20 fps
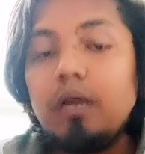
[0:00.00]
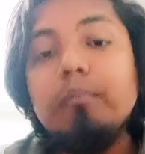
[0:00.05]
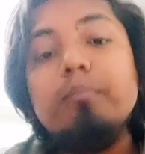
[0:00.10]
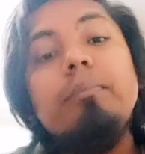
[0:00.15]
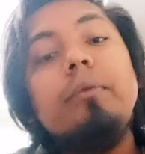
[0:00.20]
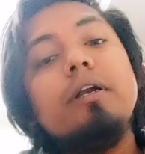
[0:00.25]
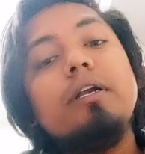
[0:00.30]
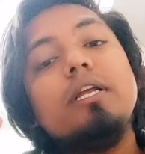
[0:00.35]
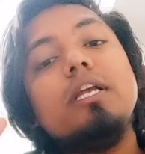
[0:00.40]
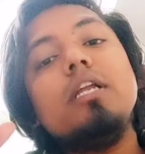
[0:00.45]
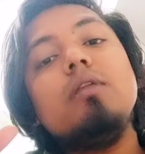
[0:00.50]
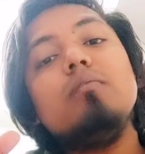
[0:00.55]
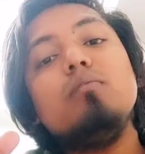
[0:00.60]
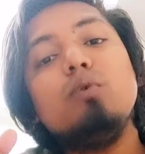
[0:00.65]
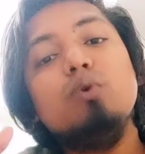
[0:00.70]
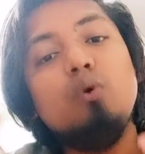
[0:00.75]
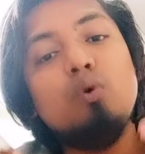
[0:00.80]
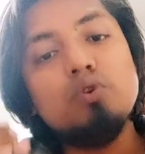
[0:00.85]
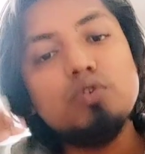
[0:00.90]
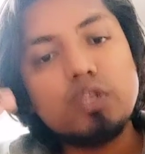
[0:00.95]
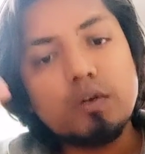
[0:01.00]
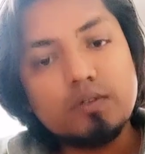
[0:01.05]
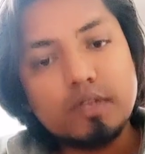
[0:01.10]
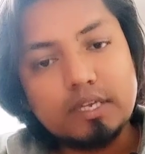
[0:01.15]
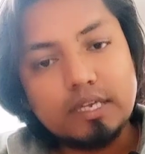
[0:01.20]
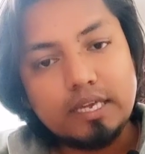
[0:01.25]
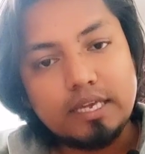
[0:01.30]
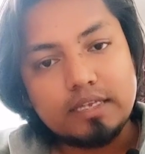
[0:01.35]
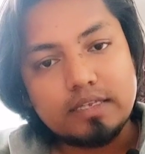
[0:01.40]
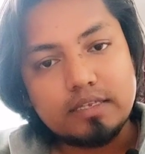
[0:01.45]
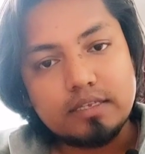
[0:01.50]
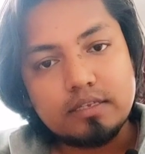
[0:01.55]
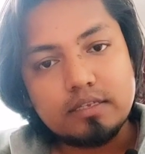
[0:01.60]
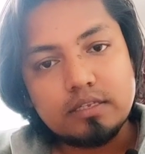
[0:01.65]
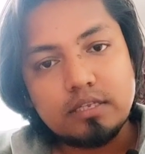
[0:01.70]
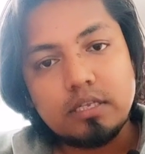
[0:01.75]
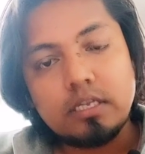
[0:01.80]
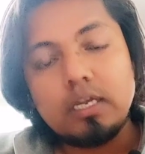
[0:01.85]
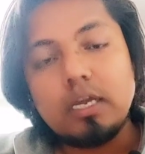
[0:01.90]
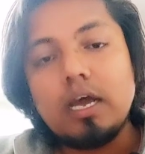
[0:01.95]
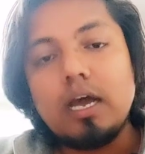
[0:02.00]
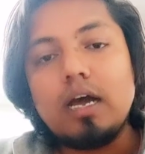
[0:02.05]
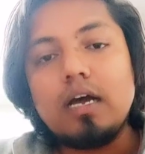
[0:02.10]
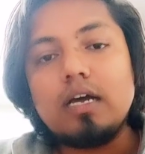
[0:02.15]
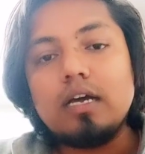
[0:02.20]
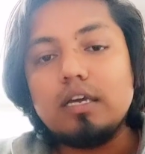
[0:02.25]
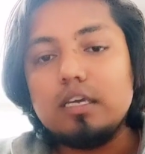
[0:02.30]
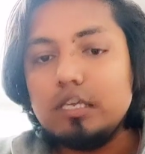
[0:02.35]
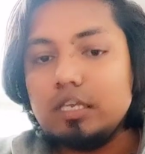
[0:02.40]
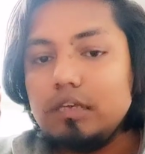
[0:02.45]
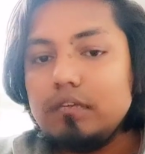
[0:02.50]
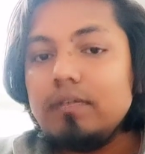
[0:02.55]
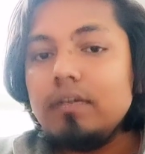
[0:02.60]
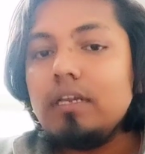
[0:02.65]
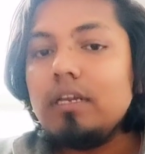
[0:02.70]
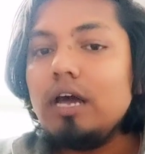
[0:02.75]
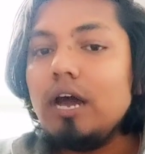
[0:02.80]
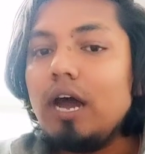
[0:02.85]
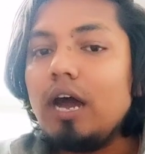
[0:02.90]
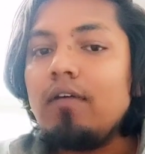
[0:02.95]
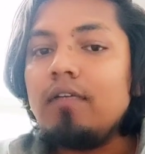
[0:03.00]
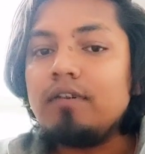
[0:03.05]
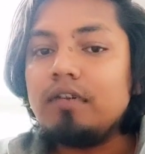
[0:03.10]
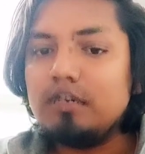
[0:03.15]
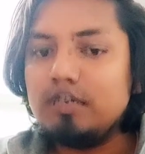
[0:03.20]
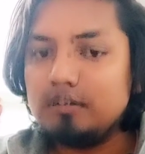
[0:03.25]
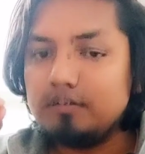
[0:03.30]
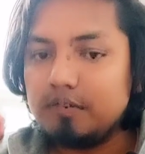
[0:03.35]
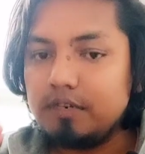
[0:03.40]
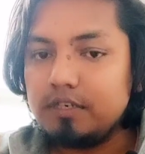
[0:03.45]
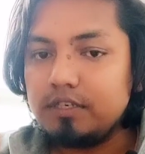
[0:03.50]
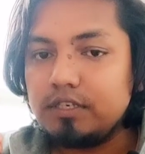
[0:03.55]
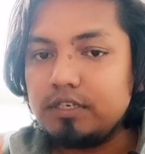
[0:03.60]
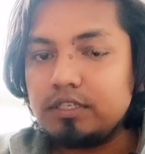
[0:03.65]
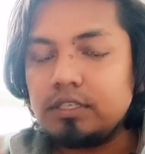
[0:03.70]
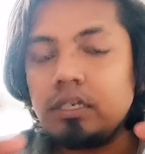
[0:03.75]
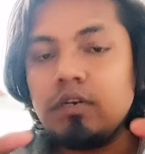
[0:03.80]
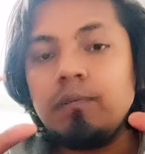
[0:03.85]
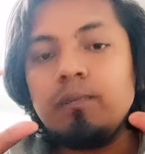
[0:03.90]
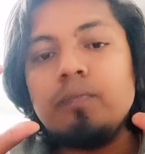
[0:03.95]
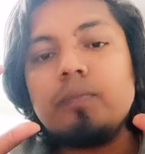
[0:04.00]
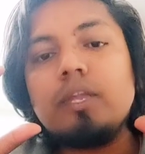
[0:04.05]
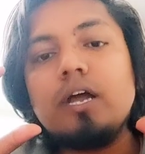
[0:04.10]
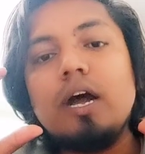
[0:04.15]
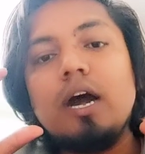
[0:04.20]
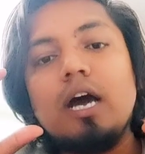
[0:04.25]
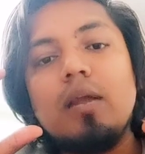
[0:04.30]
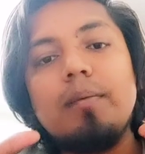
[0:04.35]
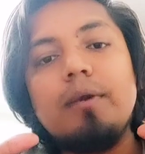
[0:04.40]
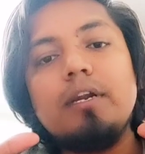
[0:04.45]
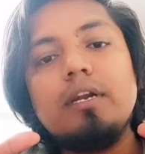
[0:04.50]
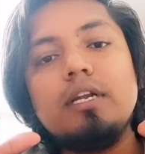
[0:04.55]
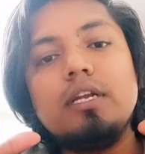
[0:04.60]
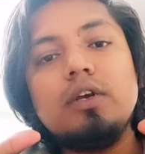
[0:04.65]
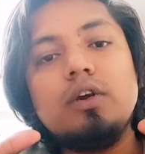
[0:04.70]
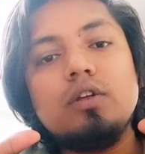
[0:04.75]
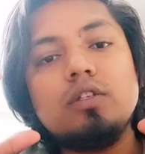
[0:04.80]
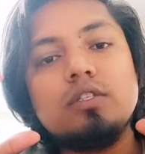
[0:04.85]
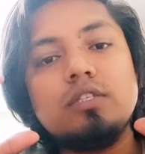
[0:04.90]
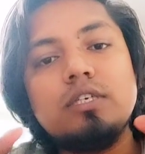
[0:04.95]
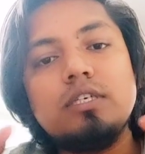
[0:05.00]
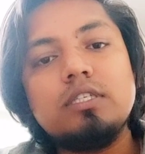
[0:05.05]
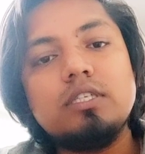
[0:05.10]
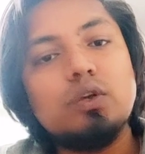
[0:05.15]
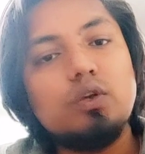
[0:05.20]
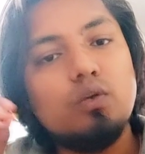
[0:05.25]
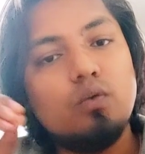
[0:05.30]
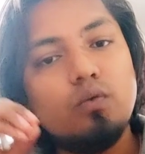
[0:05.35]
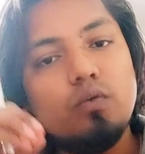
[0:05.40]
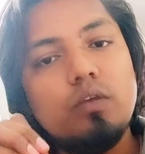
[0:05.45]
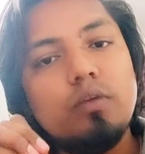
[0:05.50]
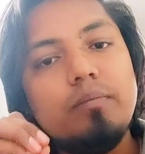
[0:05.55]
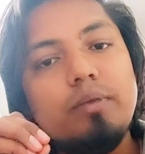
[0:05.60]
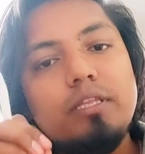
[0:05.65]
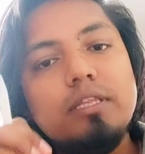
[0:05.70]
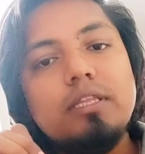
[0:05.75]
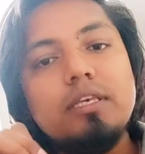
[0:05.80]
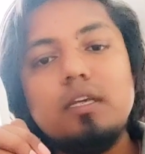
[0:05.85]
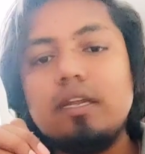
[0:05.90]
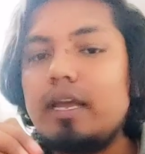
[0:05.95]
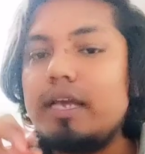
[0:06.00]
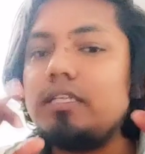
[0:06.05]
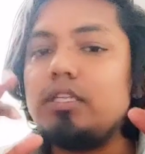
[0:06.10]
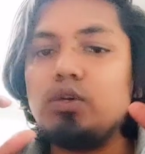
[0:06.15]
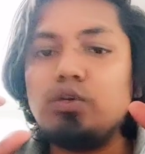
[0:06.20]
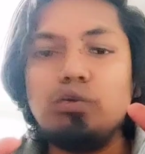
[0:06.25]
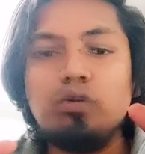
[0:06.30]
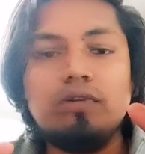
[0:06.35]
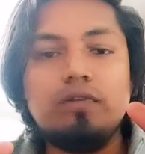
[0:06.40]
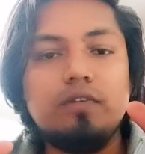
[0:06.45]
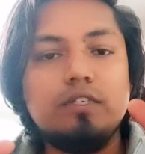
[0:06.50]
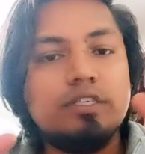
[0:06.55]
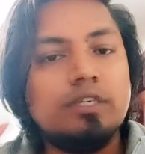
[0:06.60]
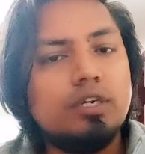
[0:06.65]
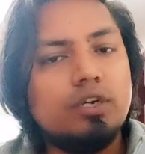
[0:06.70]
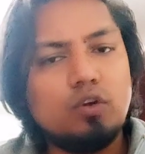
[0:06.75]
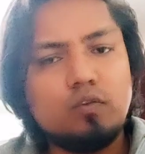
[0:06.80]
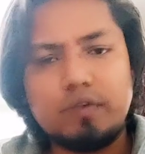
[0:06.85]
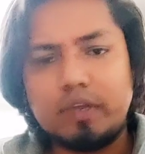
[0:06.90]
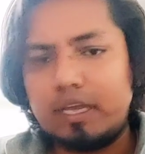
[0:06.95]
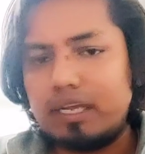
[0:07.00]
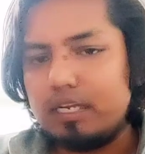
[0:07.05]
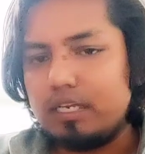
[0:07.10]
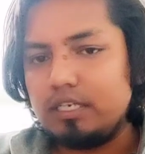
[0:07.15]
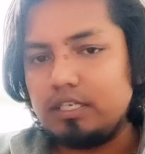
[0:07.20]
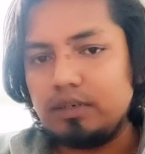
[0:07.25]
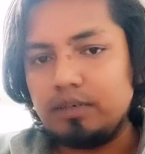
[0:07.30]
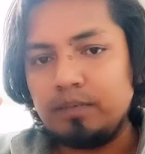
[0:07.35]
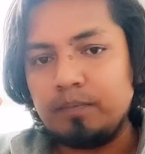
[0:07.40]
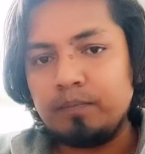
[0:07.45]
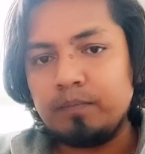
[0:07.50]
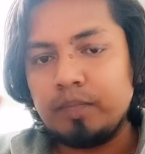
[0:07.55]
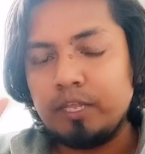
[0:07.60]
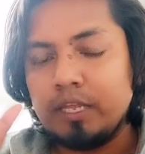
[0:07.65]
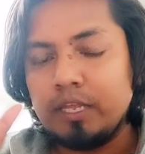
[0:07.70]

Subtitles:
But in most of the cases, even after differentiation, arbitrary constants will be there as a coefficient of any term.